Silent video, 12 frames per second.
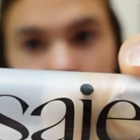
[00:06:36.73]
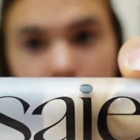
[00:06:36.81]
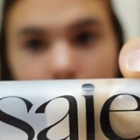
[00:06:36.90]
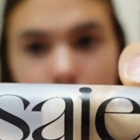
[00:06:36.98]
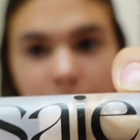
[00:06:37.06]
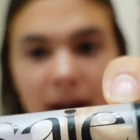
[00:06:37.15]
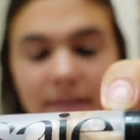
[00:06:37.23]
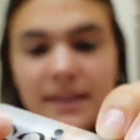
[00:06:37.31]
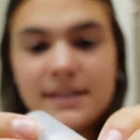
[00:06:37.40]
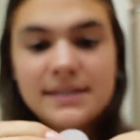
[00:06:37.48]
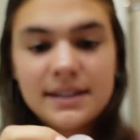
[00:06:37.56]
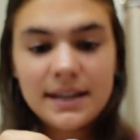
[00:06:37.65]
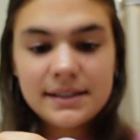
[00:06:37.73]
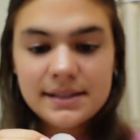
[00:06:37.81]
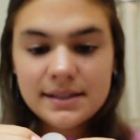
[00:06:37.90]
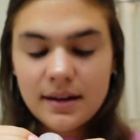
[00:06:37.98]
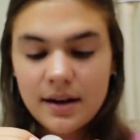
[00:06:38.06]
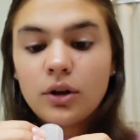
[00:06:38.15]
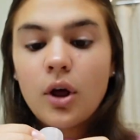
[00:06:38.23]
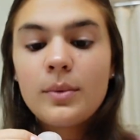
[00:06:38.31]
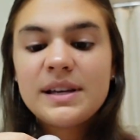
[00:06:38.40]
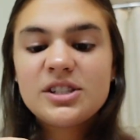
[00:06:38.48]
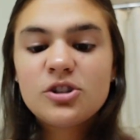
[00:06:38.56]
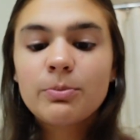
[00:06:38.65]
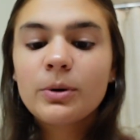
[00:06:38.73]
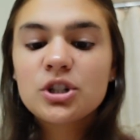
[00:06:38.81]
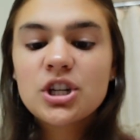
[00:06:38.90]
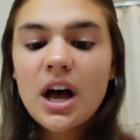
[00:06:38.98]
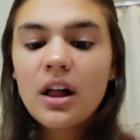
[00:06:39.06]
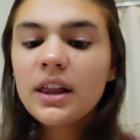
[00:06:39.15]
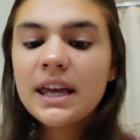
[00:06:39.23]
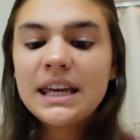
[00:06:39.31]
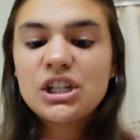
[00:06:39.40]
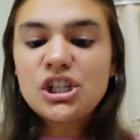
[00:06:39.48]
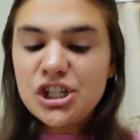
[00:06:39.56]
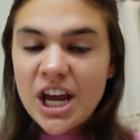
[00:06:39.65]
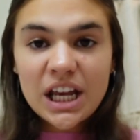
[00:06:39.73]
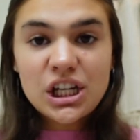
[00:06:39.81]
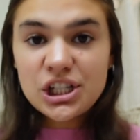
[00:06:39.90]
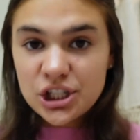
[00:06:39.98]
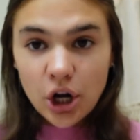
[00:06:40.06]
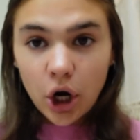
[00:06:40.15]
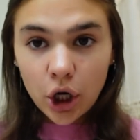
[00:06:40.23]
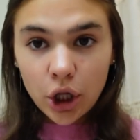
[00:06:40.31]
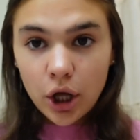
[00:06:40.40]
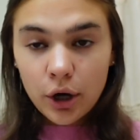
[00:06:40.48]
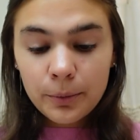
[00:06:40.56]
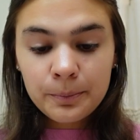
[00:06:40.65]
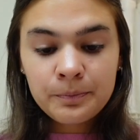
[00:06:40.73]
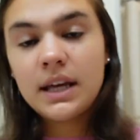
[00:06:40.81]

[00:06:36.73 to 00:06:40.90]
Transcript: Go buy this. It's Glowy Super Gel in shade Star Glow.